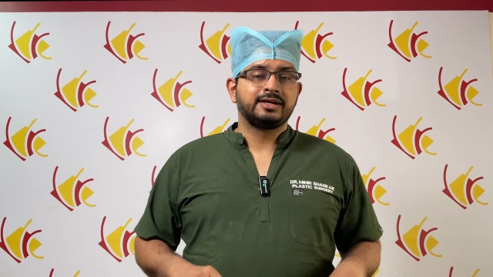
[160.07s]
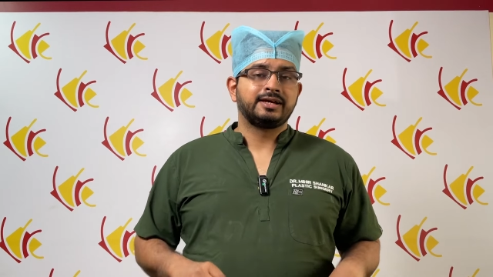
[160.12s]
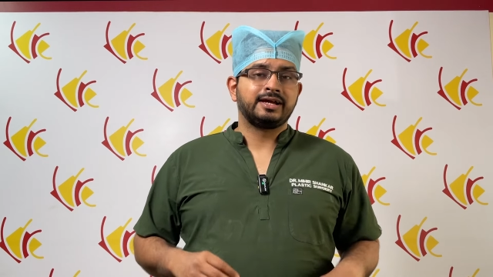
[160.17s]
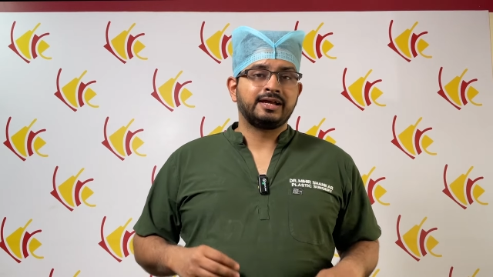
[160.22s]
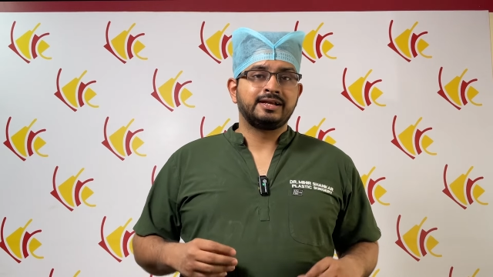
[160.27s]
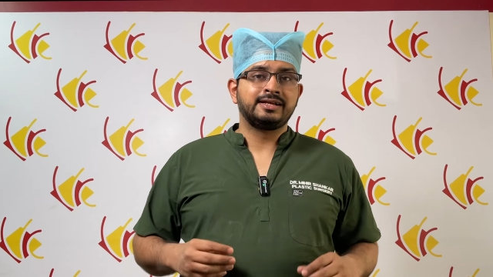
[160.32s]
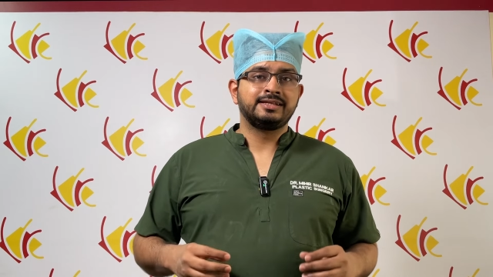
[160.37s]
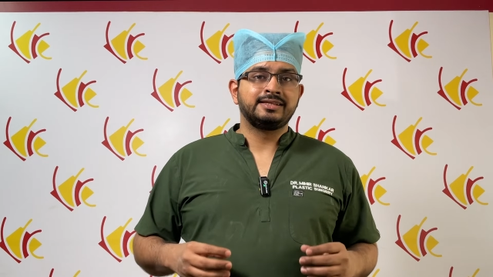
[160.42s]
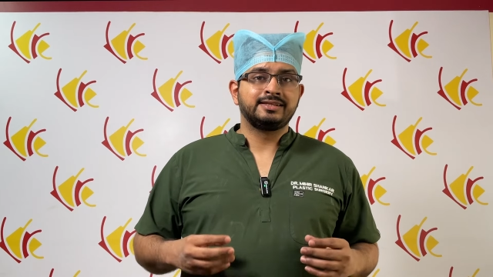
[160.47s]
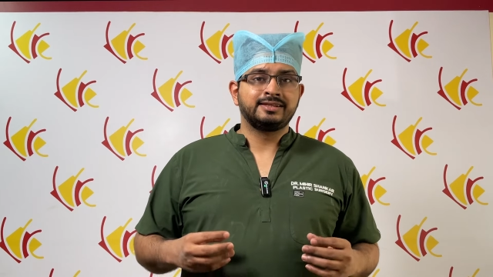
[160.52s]

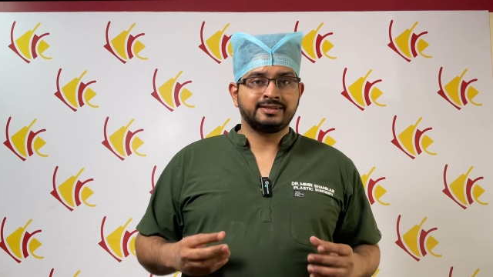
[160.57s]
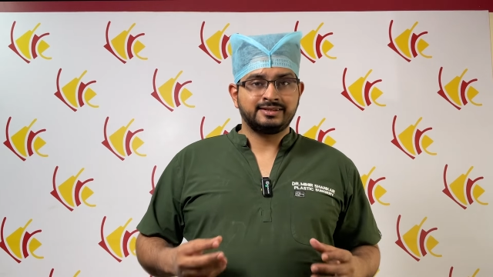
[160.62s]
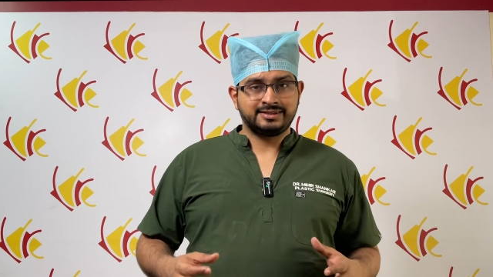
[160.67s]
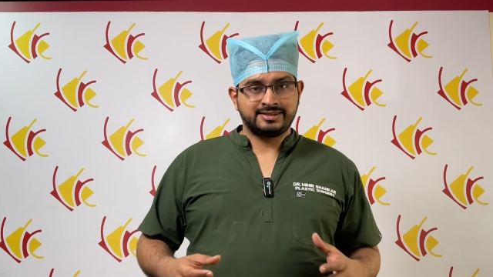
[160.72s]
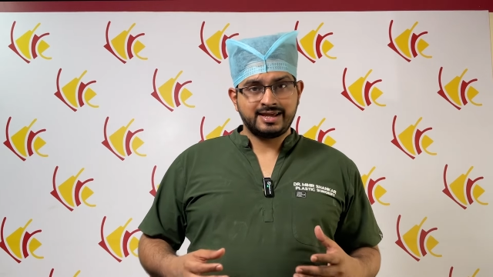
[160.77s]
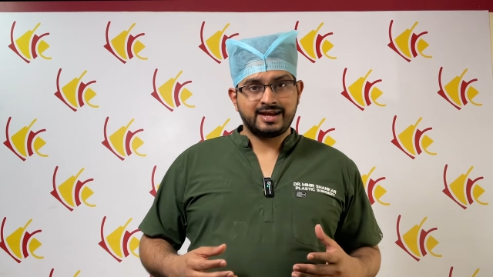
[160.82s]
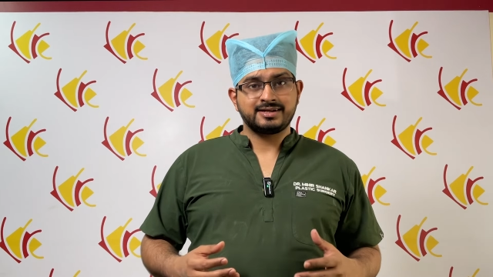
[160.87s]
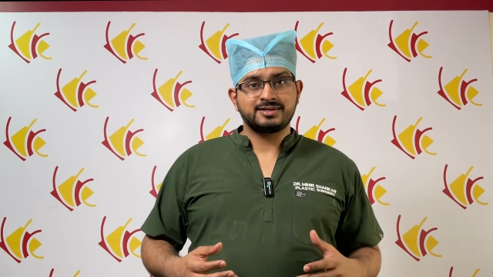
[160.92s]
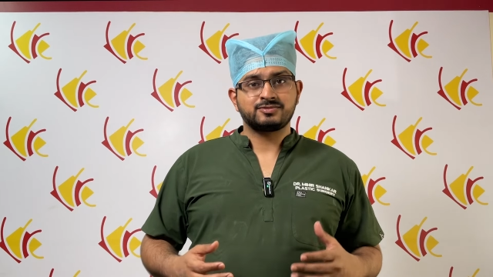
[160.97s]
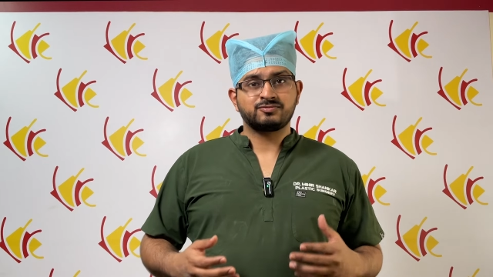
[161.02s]
and
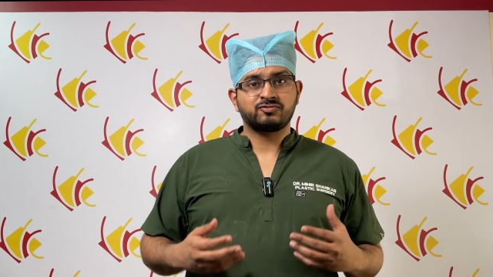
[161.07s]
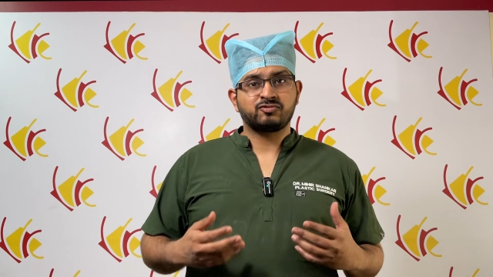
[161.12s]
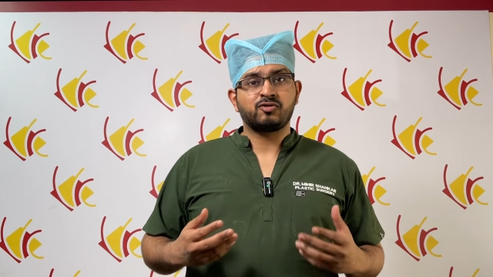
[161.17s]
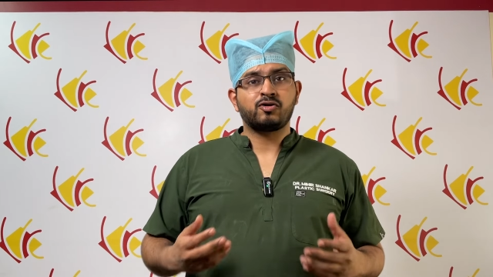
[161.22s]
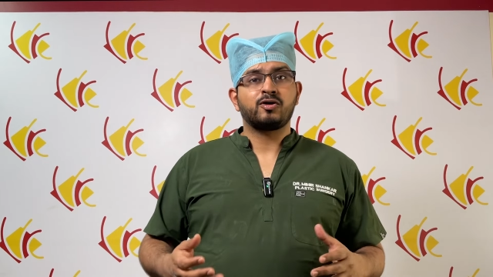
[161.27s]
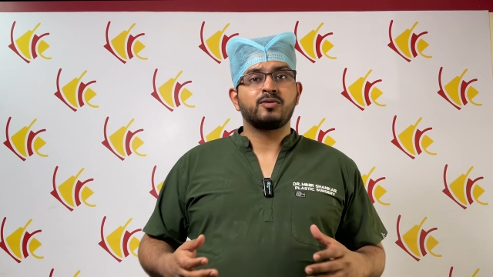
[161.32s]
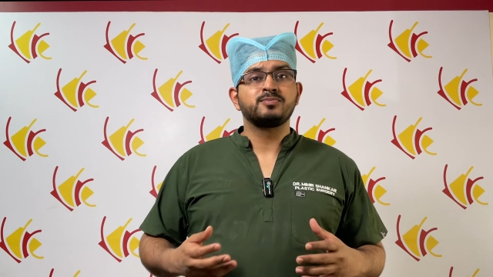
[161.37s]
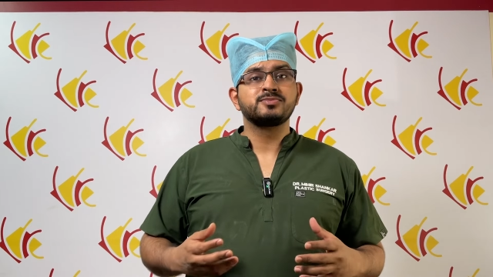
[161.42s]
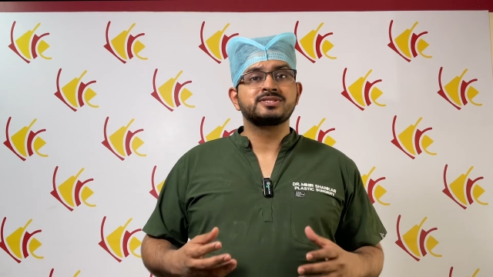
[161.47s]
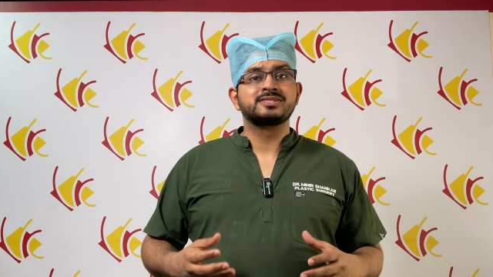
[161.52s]
that
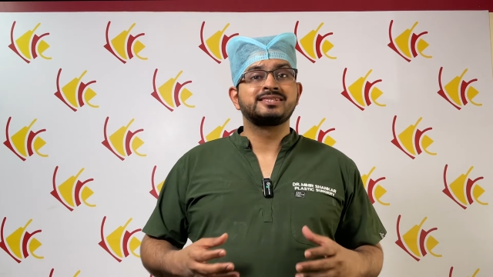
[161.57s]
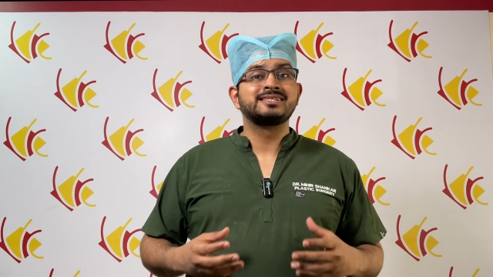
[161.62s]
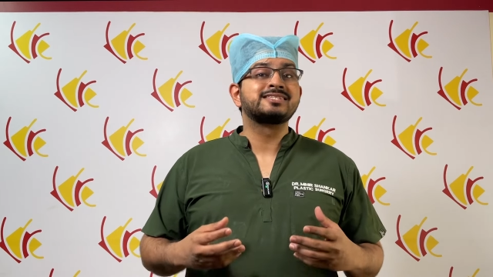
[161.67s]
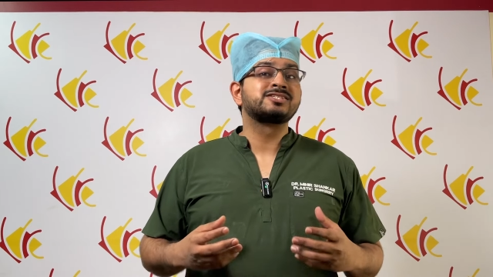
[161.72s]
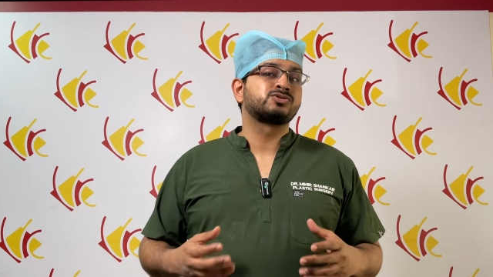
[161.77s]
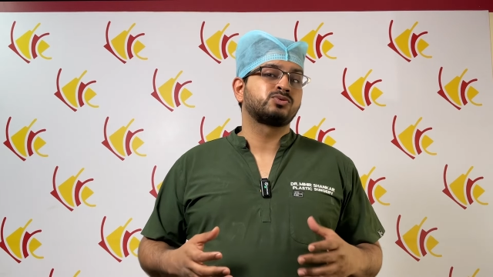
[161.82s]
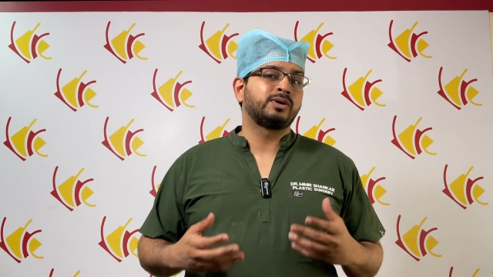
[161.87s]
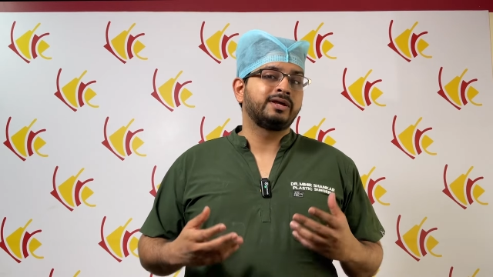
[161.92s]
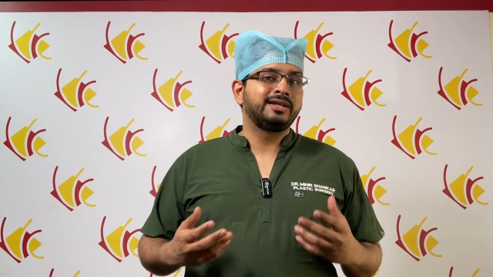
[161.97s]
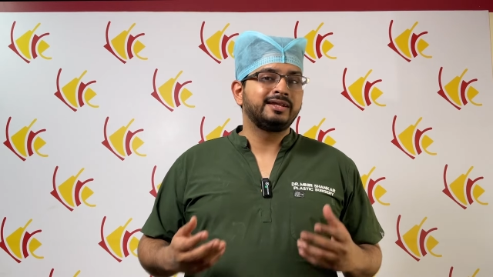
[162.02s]
forms the
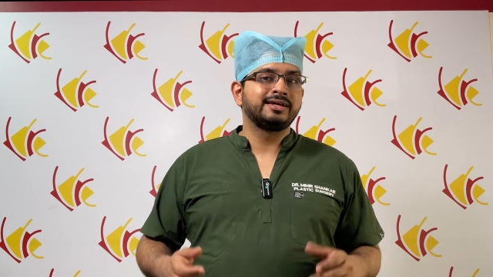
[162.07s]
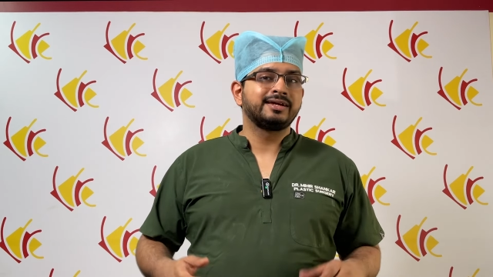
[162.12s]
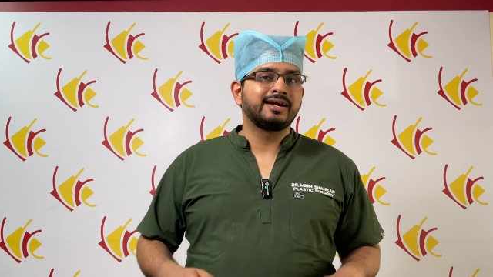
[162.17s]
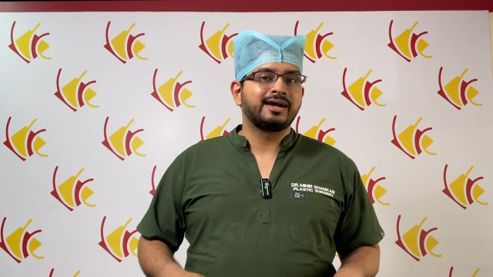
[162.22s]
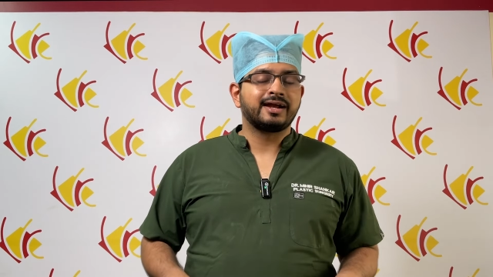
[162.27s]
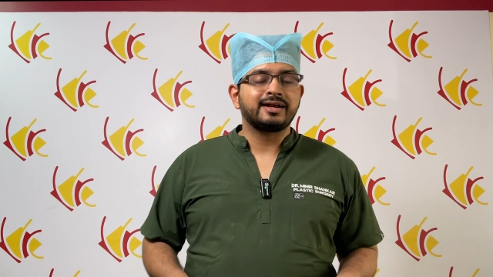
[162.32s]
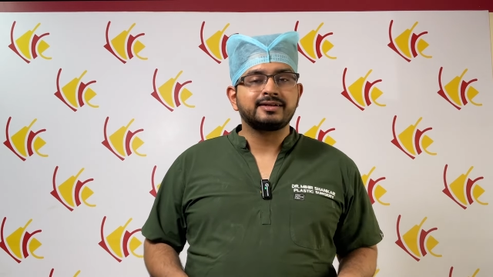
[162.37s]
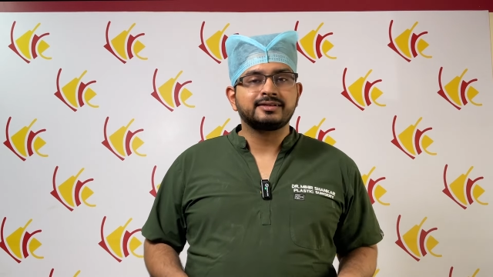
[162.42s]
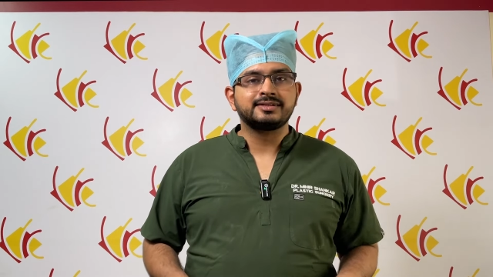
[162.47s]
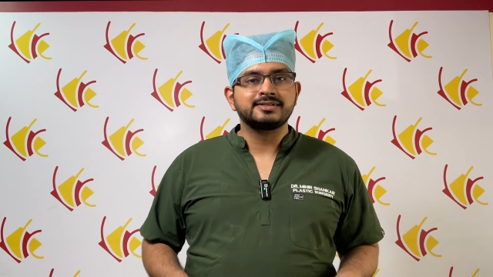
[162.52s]
swelling
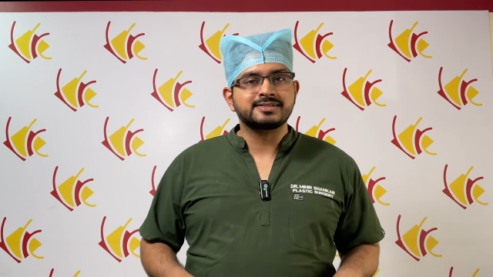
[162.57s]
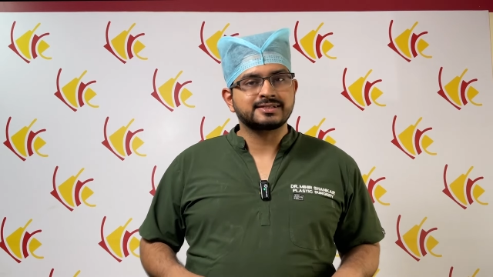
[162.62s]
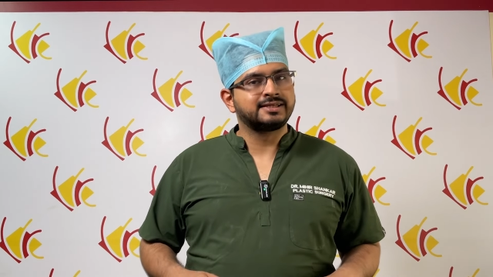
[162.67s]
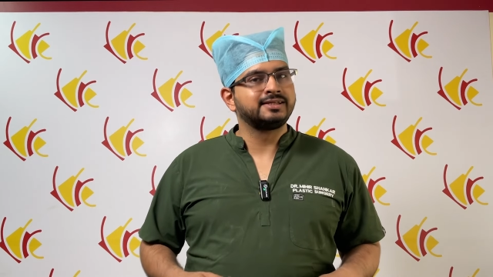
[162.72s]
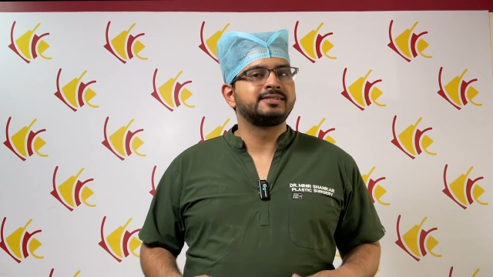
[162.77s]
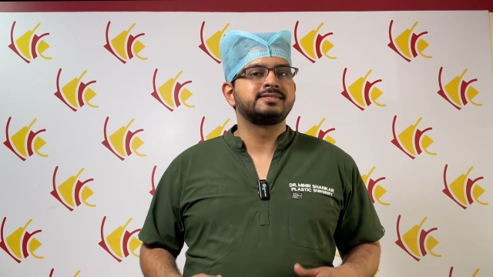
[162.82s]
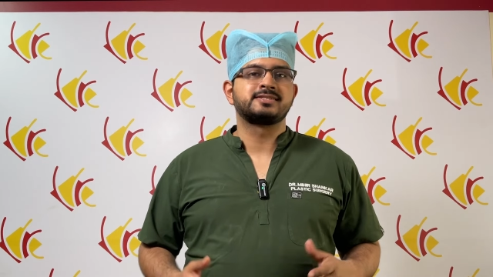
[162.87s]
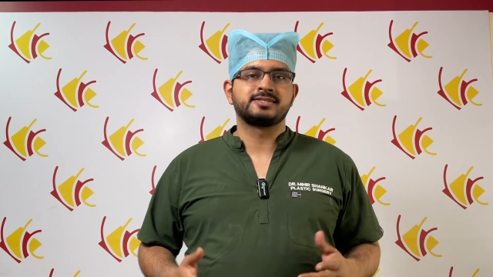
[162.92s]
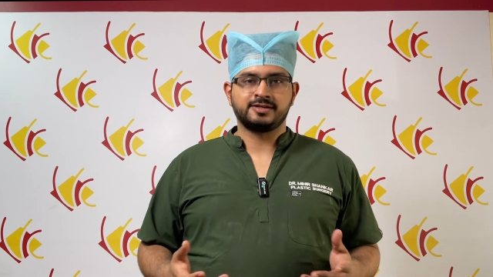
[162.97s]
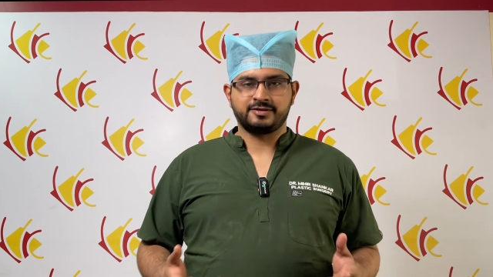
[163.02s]
at the
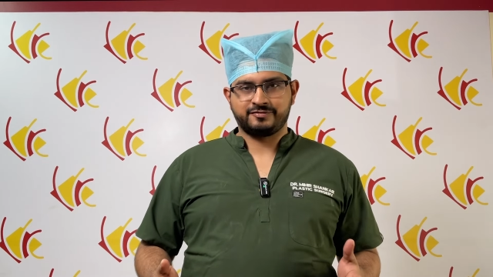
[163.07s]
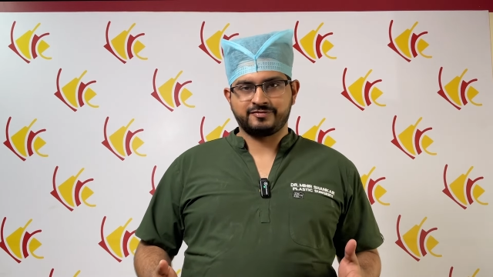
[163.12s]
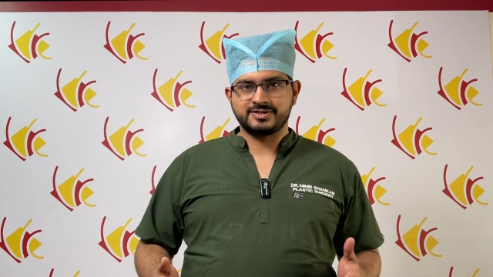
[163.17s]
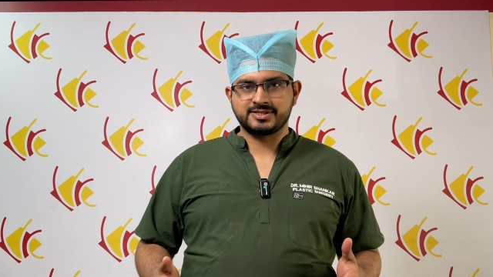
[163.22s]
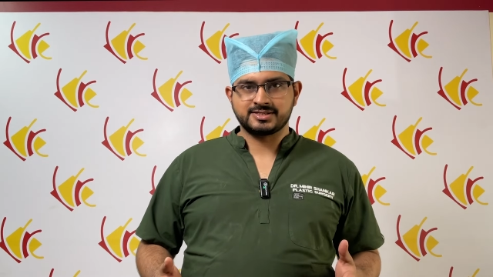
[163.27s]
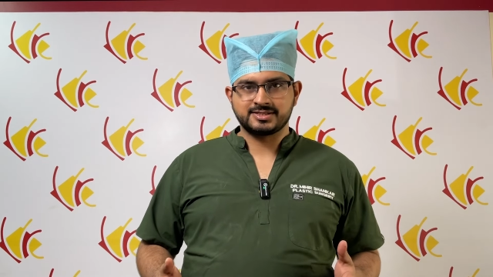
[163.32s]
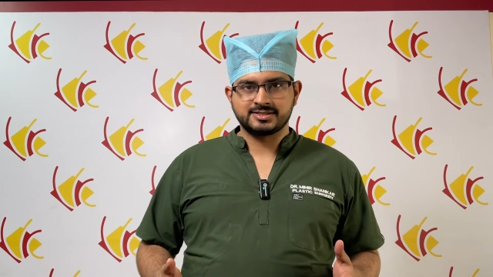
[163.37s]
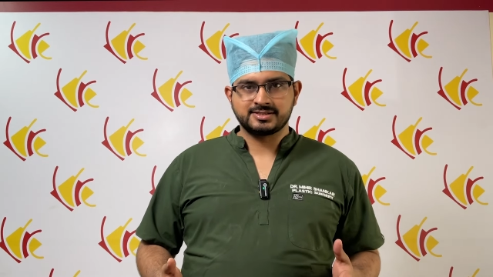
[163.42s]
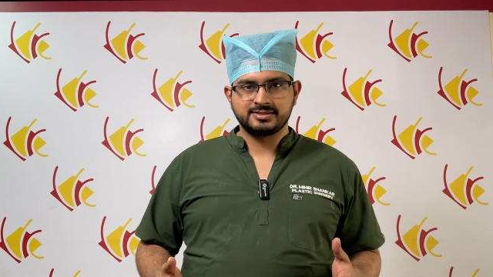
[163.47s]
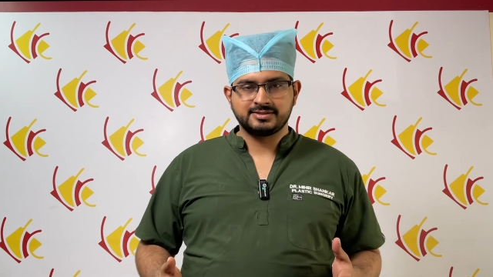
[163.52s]
skin
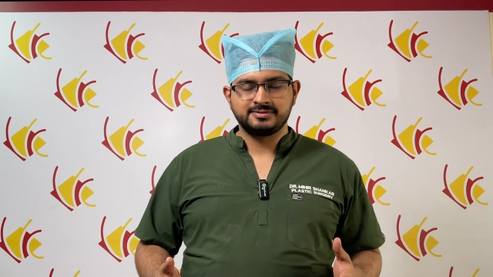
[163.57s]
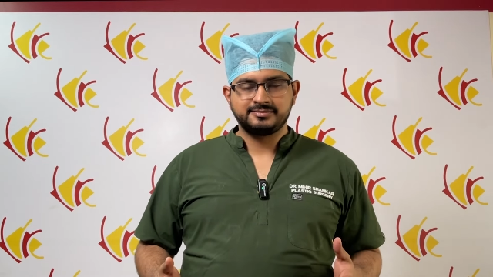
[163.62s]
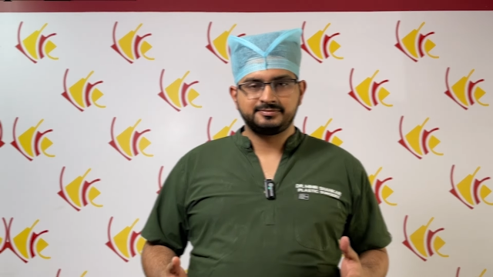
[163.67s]
surface.